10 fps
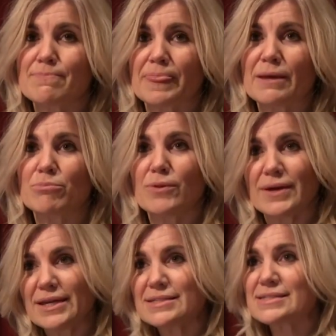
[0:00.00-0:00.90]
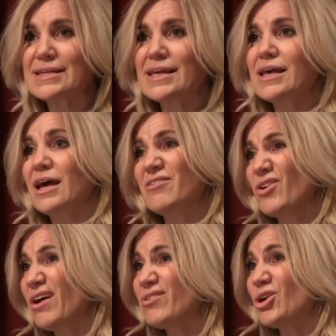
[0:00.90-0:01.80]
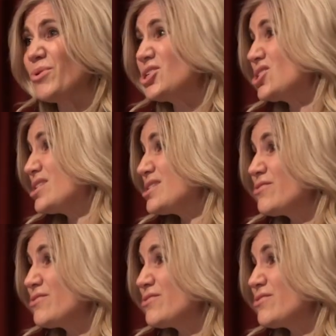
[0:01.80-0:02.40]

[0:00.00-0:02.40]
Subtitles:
employees. And if you have any questions,